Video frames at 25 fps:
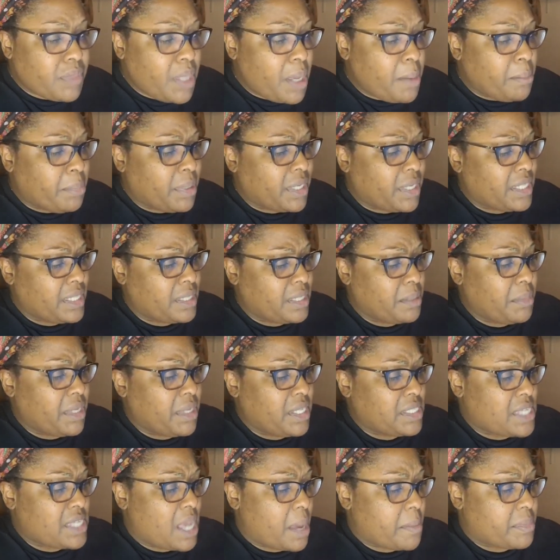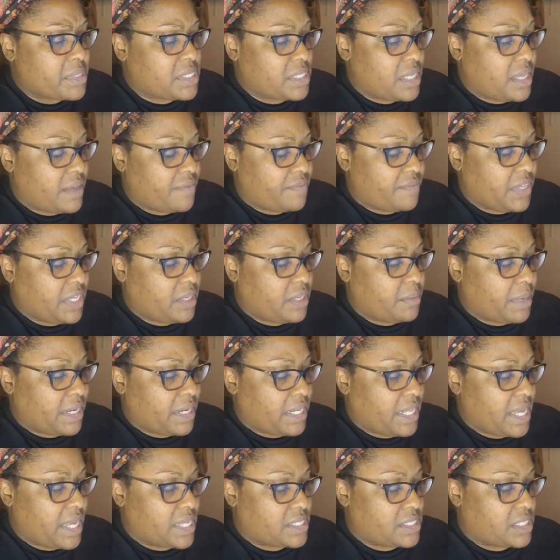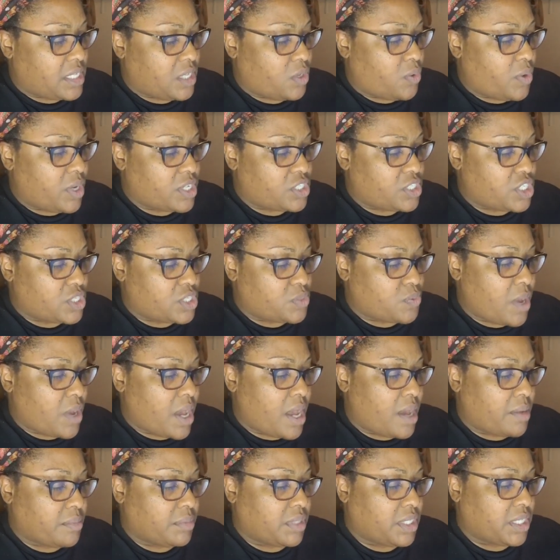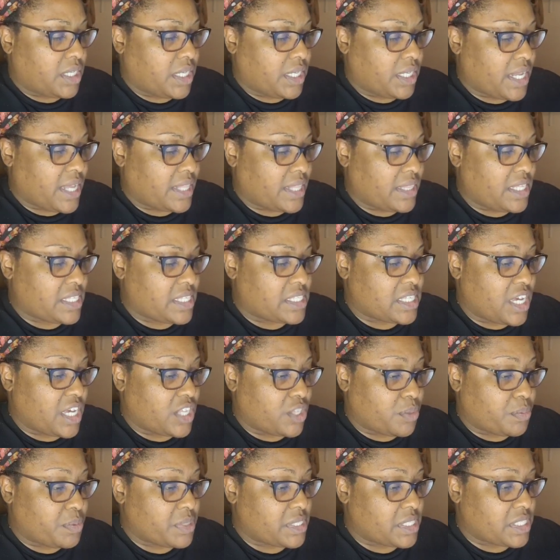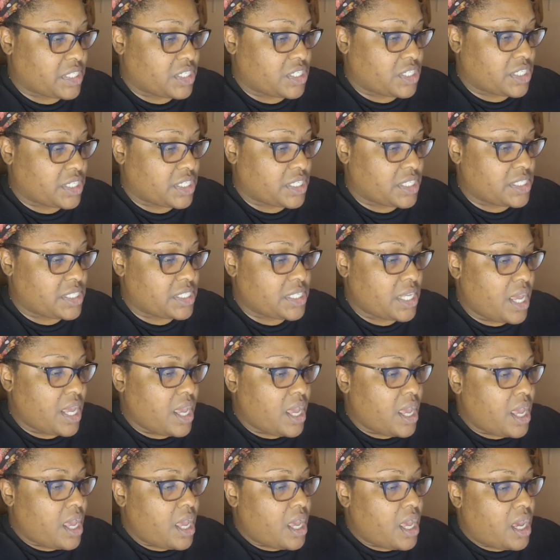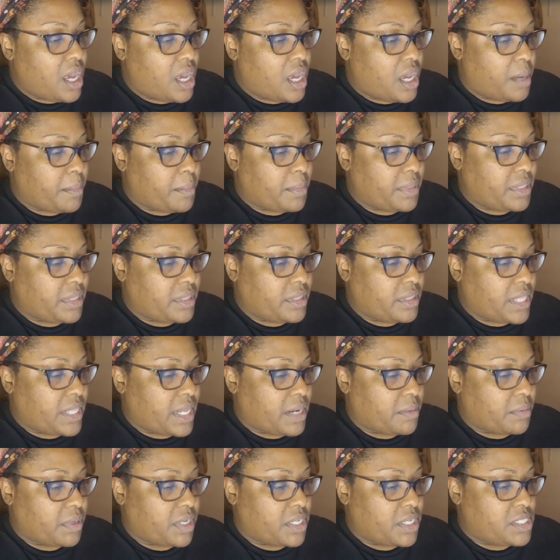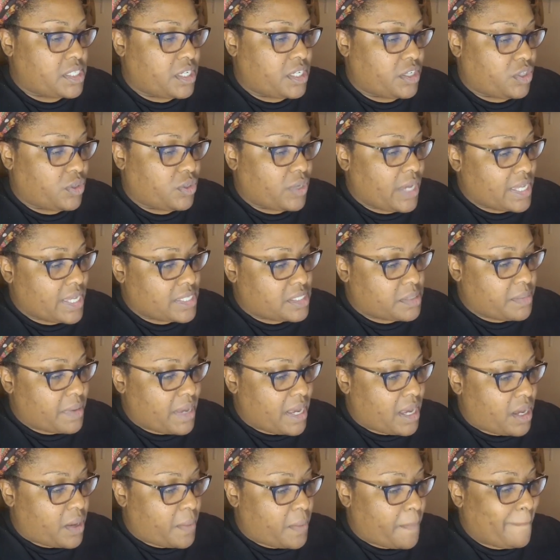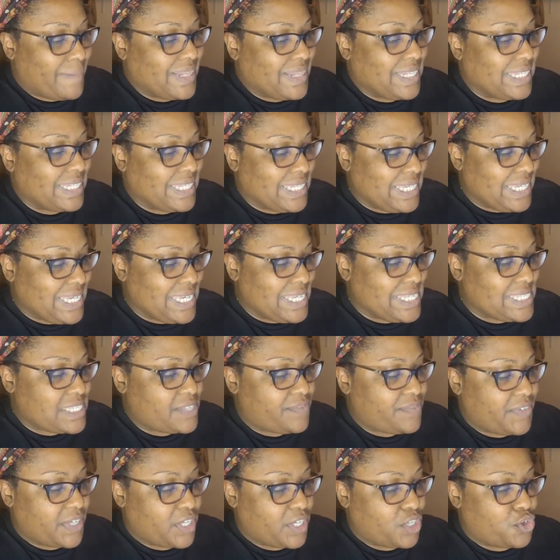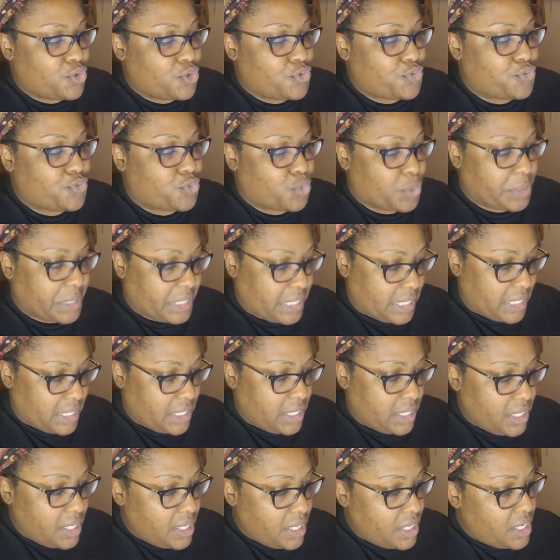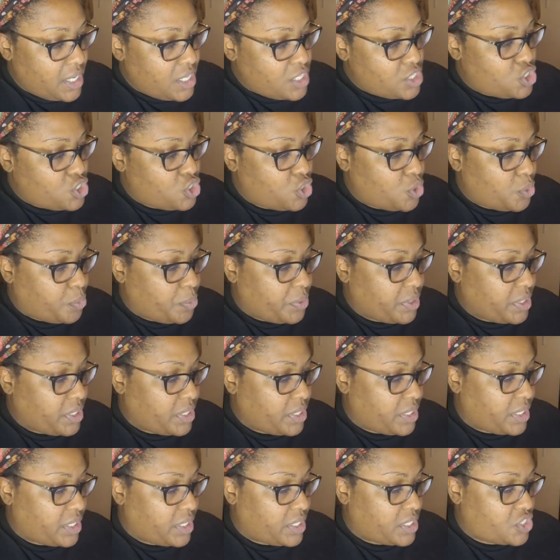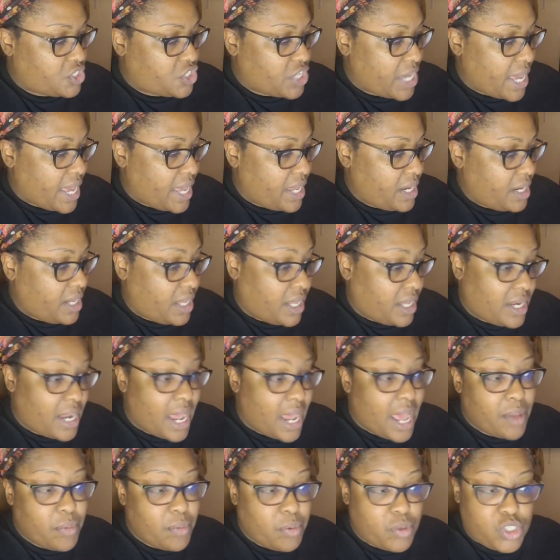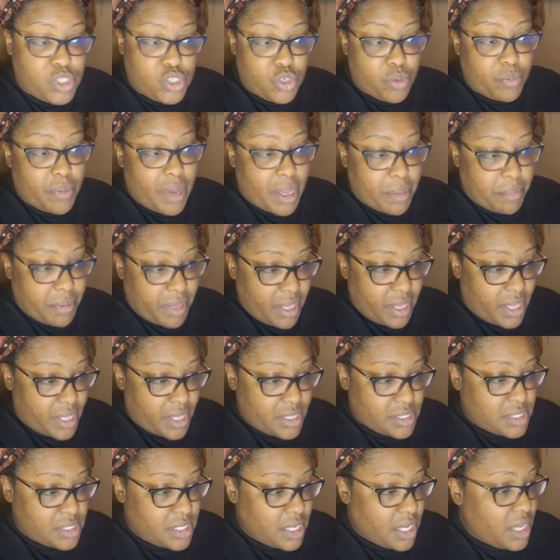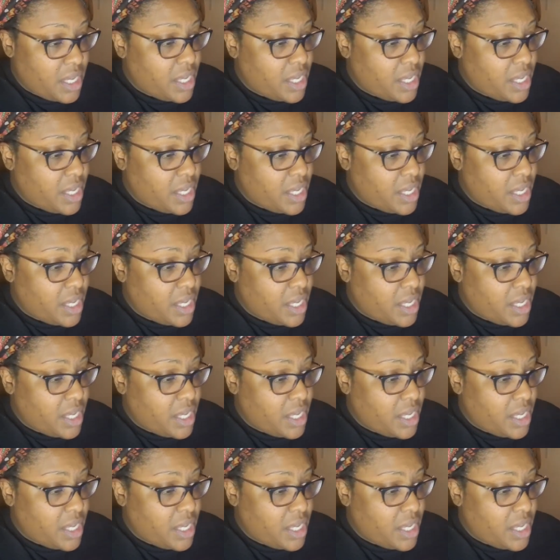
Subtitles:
But in the meantime, if anybody has any questions while I'm looking at these other positions, and that I'm going to tell you guys about, please feel free to put it in the chat and I will do my best